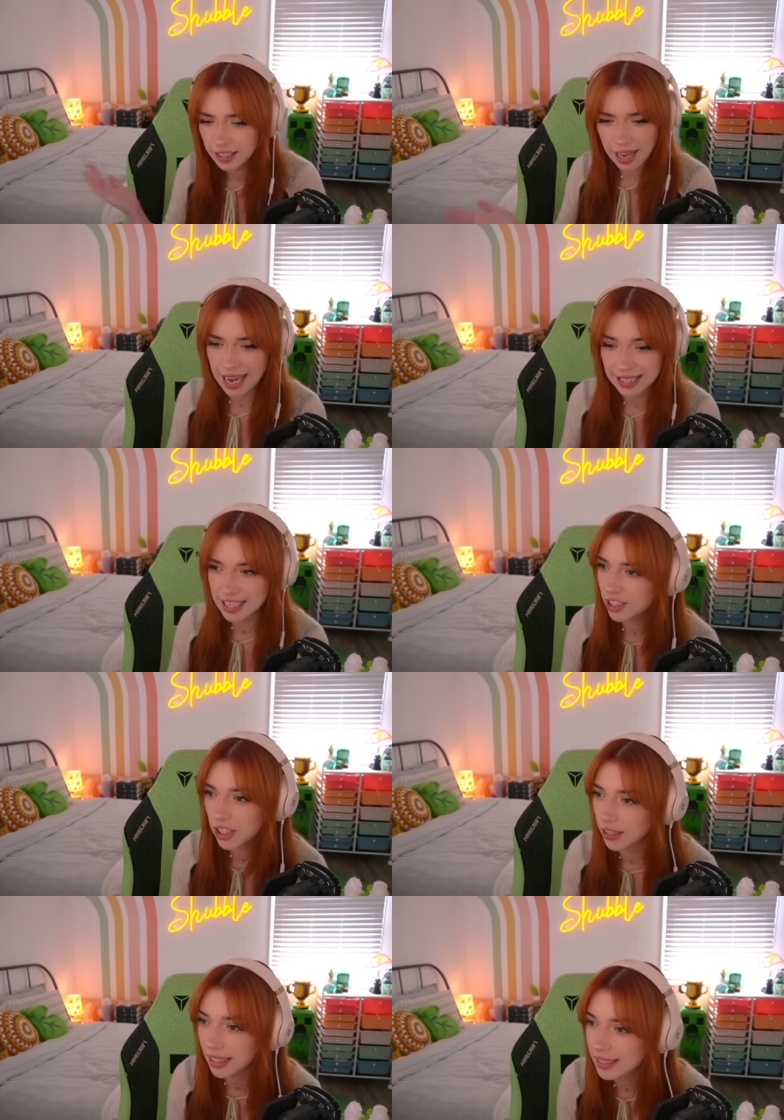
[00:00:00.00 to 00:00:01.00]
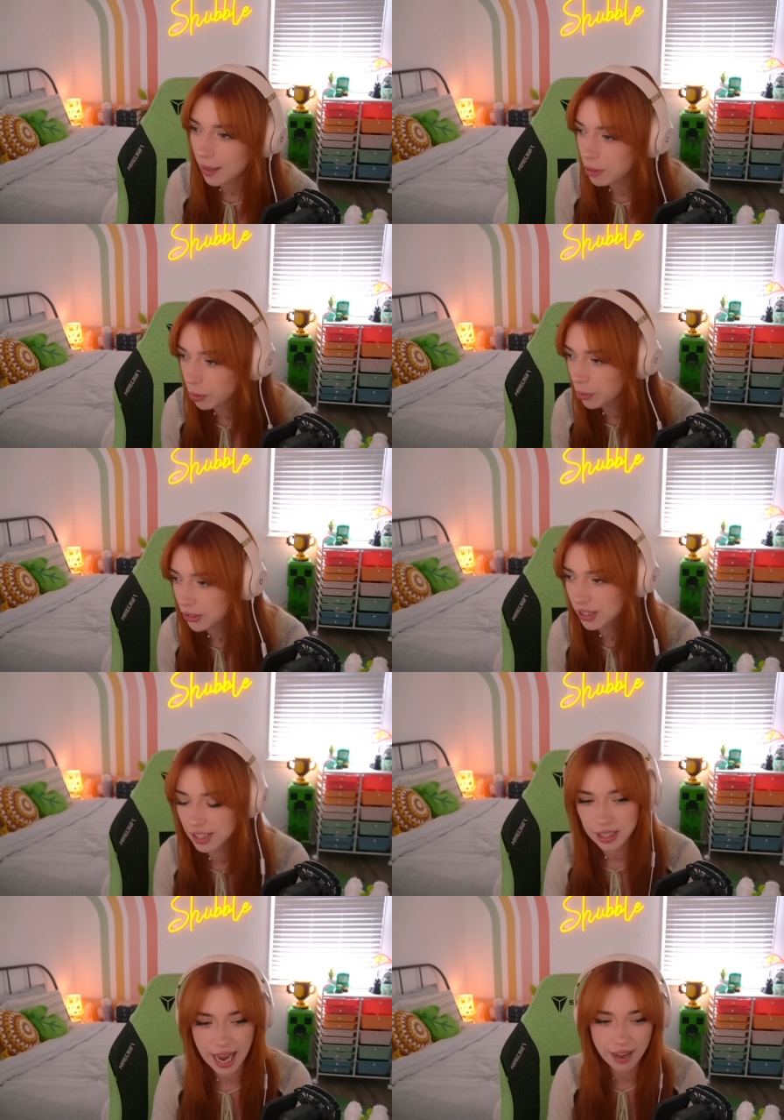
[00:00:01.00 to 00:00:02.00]
18 is still an acceptable person
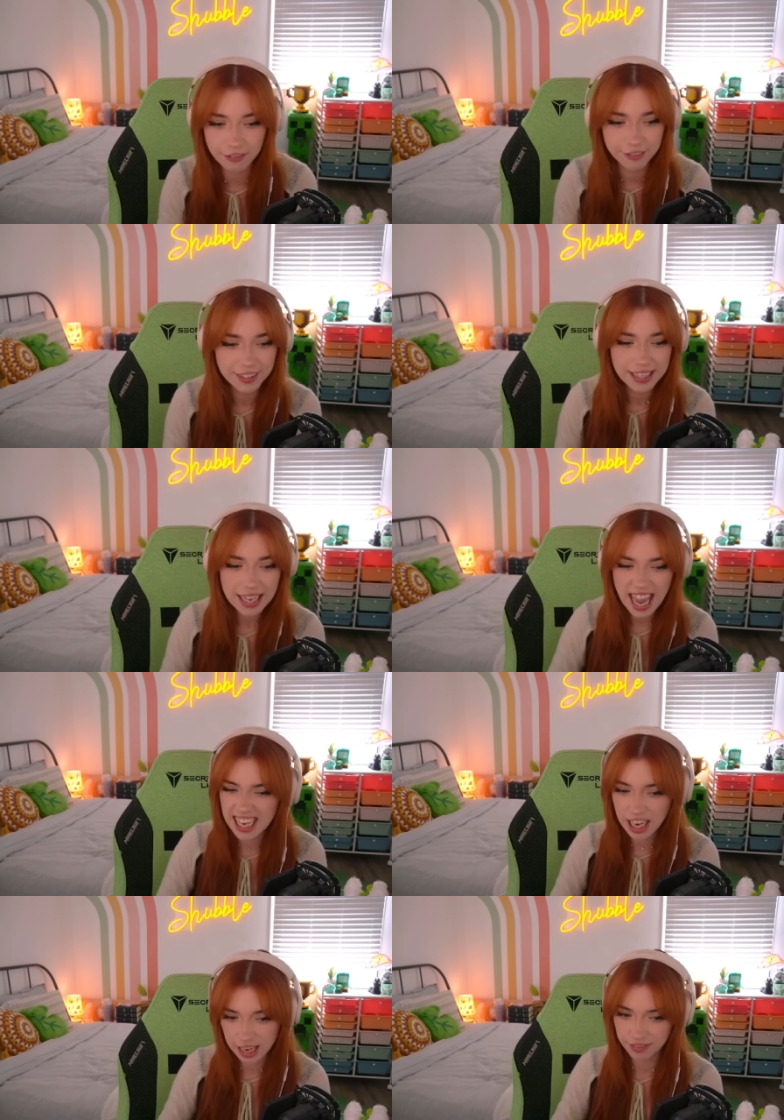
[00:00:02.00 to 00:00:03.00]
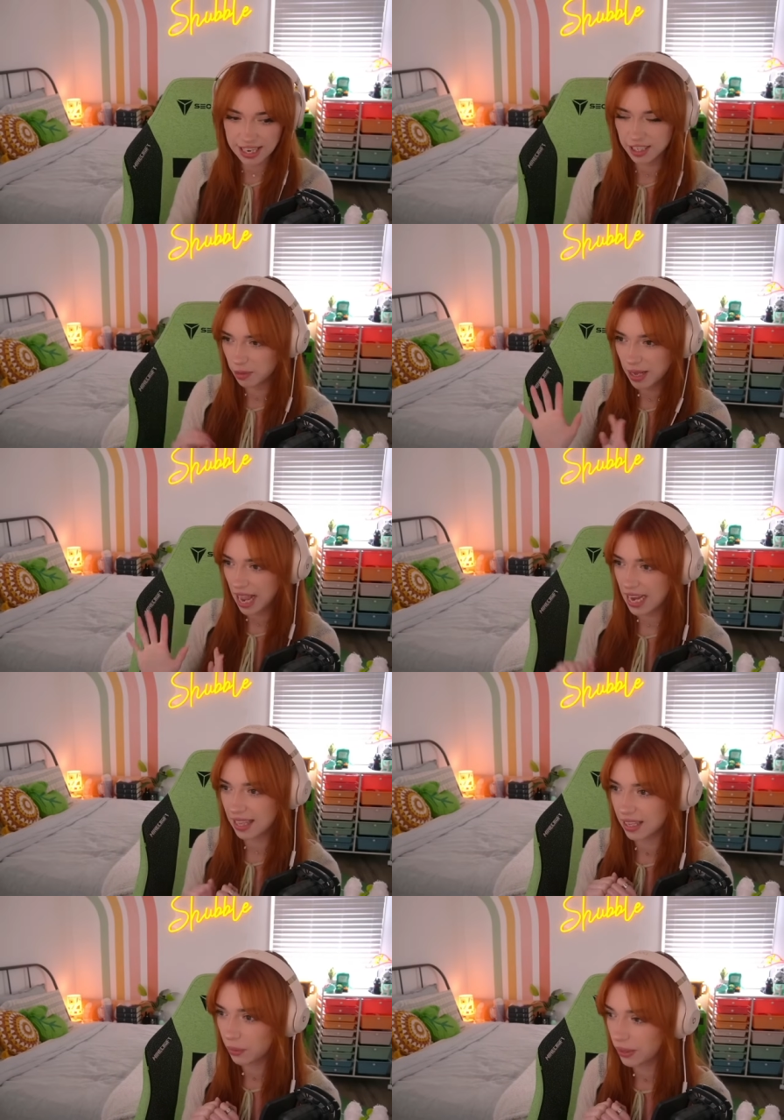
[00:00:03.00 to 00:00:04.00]
to have any kind of an intimate
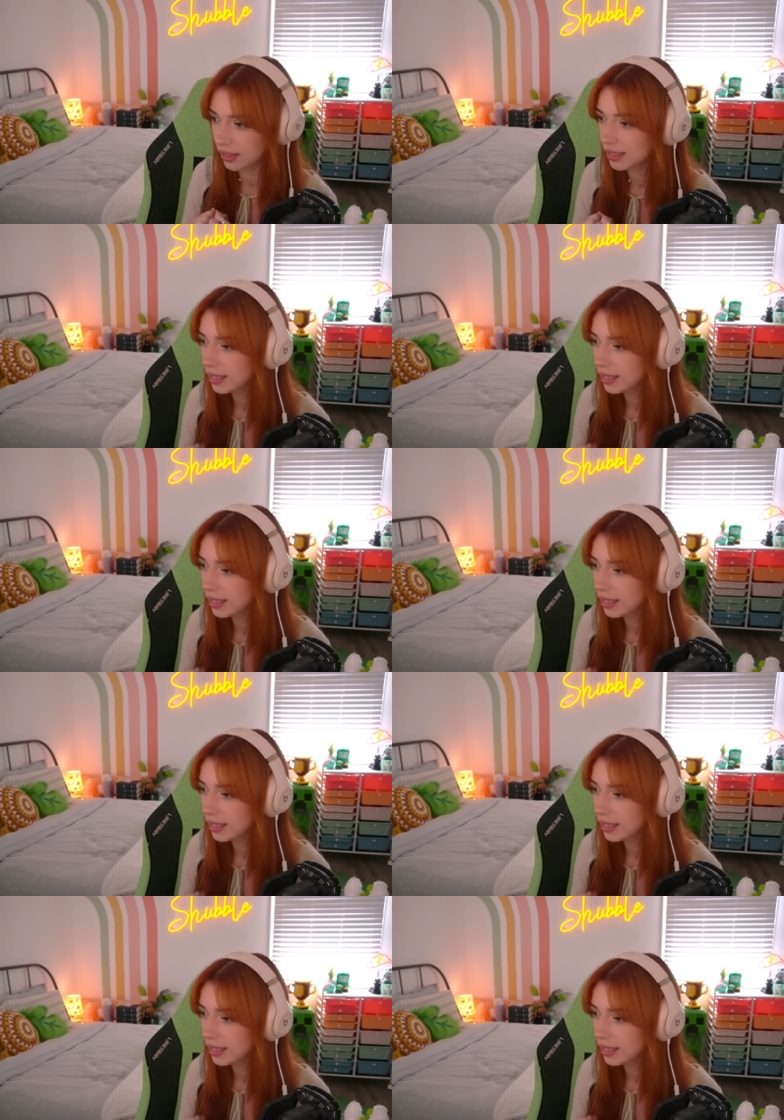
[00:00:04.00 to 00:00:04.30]
anything with.